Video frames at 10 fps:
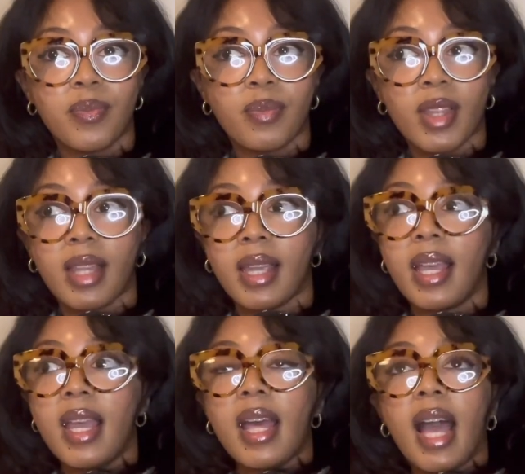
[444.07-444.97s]
Like
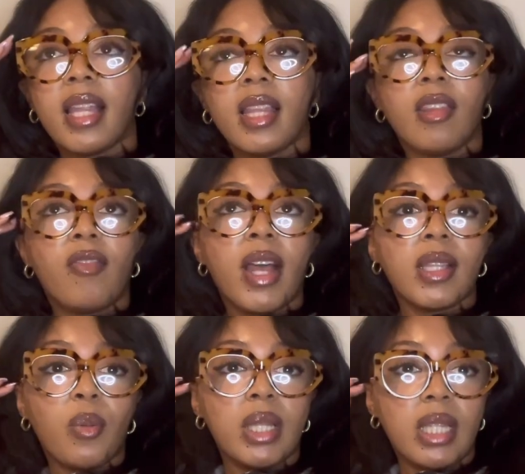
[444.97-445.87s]
the fact
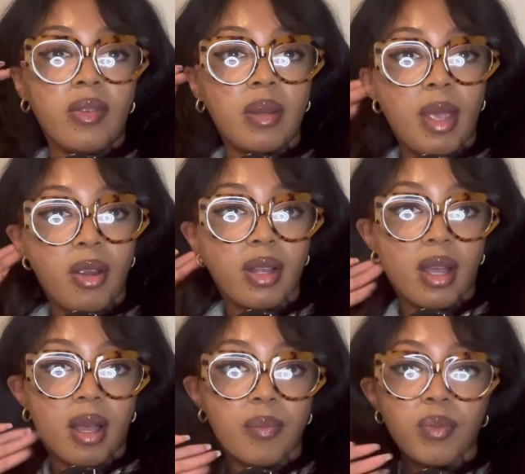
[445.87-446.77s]
that we live in
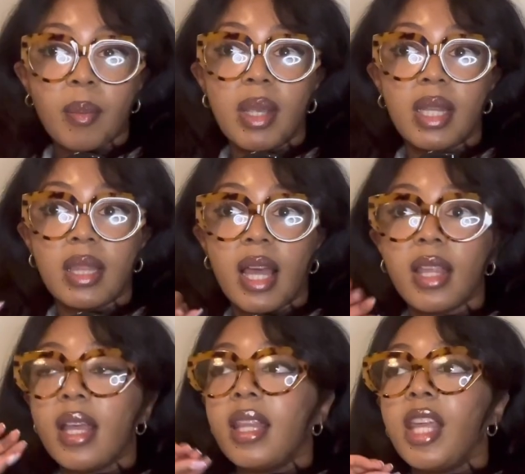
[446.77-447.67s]
America, meaning that
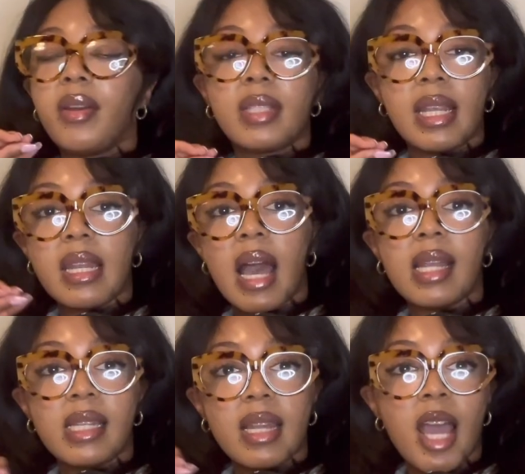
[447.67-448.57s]
there is a
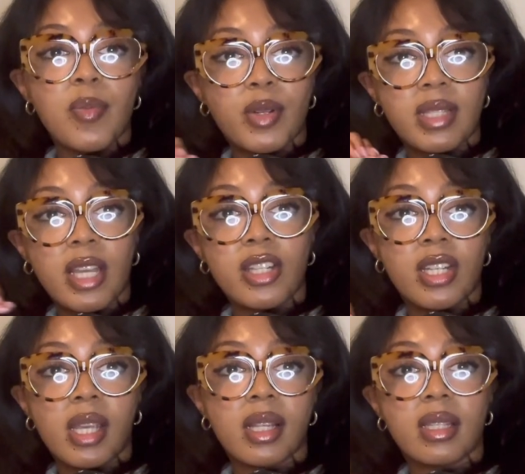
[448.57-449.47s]
99%
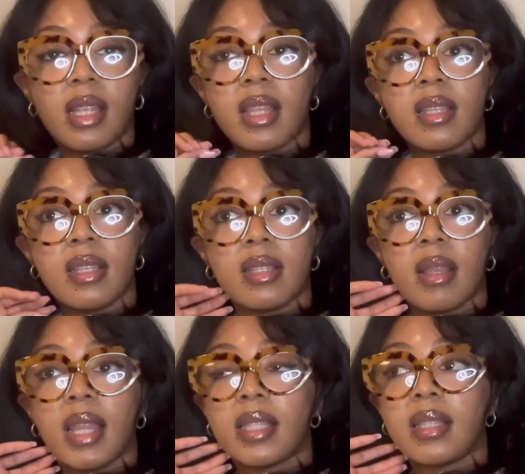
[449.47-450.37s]
chance
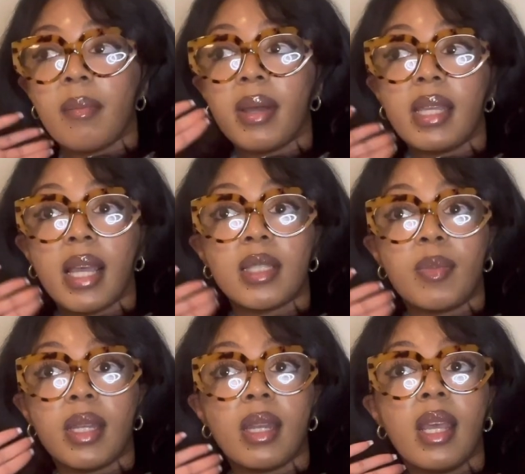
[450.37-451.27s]
that somebody has
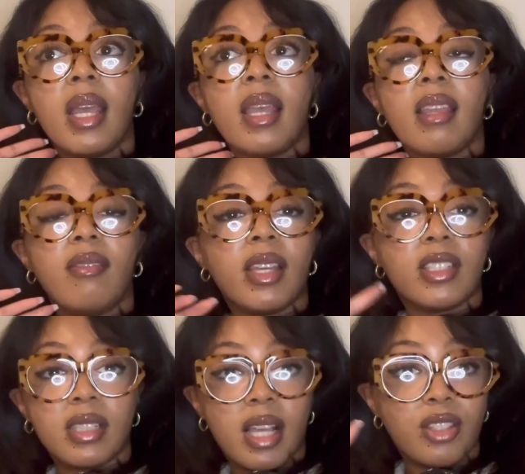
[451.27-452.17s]
been
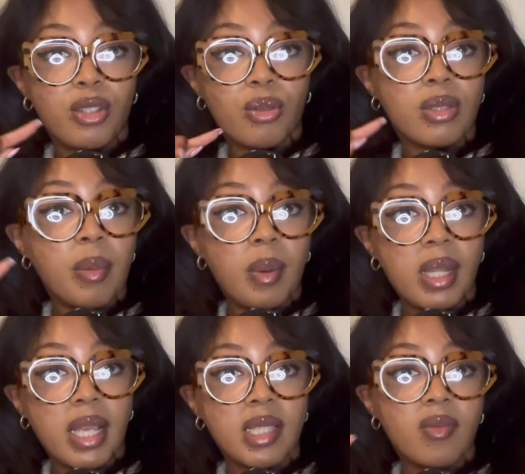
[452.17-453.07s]
evangelized to. Somebody
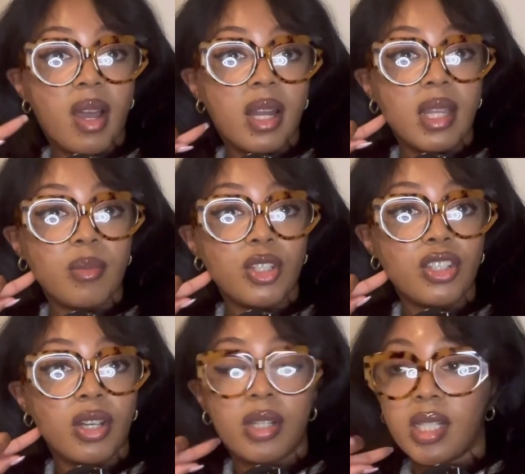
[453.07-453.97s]
has invited them to
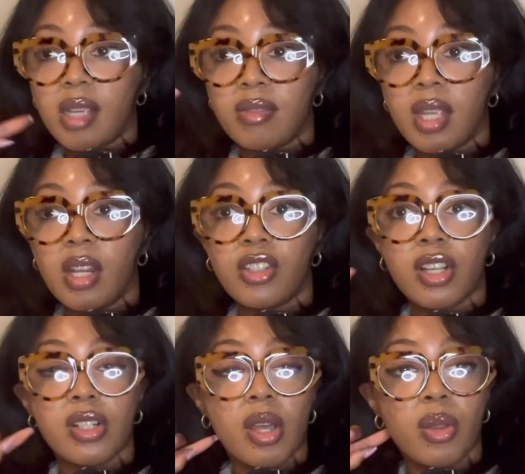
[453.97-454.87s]
church. They've seen a
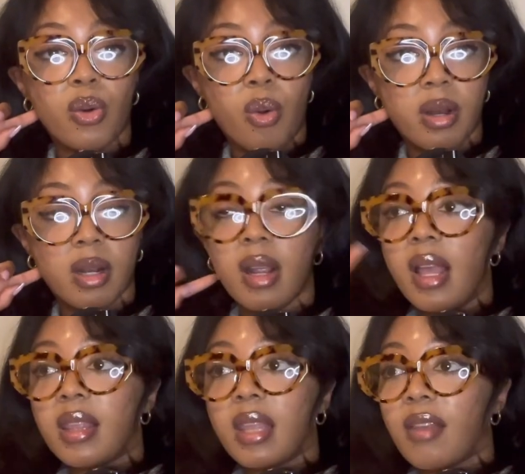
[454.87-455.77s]
church on the corner.
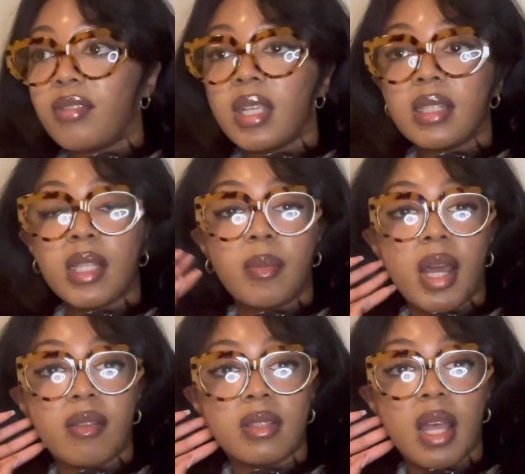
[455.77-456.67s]
They've seen some
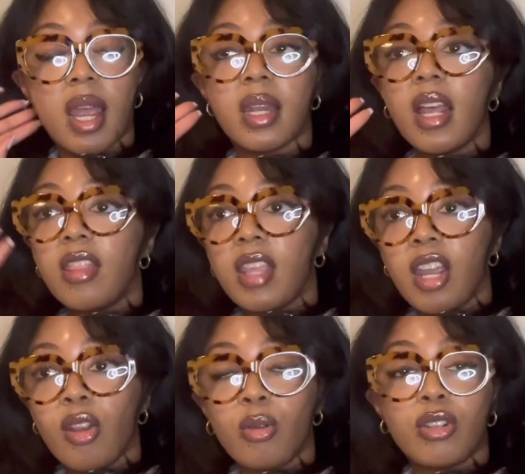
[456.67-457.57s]
kind of sign. They
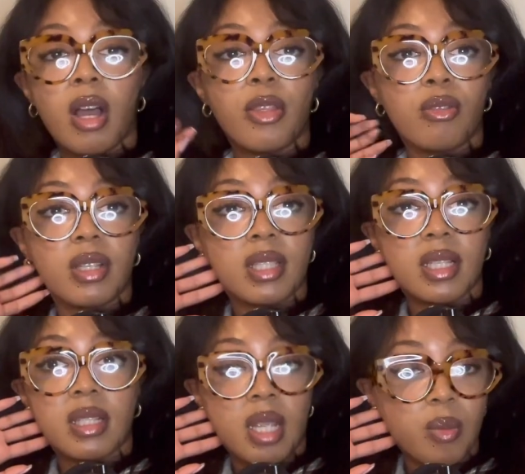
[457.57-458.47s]
know John
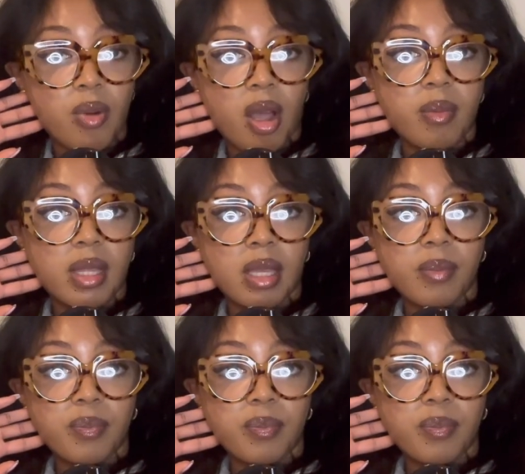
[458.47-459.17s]
3:16 probably.